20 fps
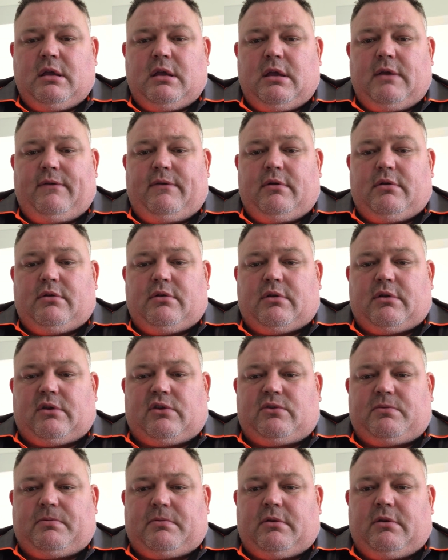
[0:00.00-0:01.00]
If you are not
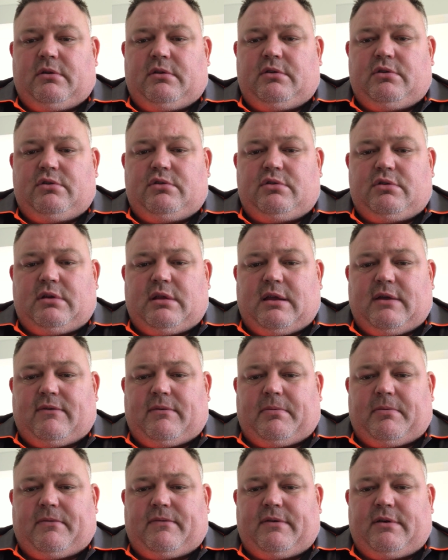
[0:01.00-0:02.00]
experienced, you should have a
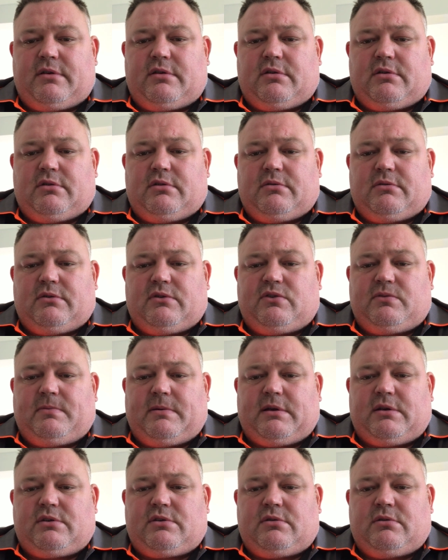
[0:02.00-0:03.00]
professional do an
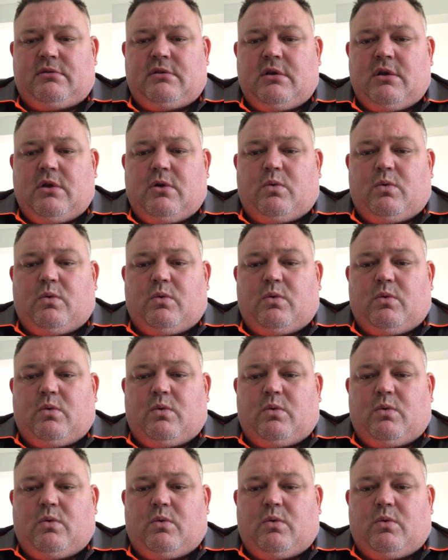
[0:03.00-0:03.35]
inspection.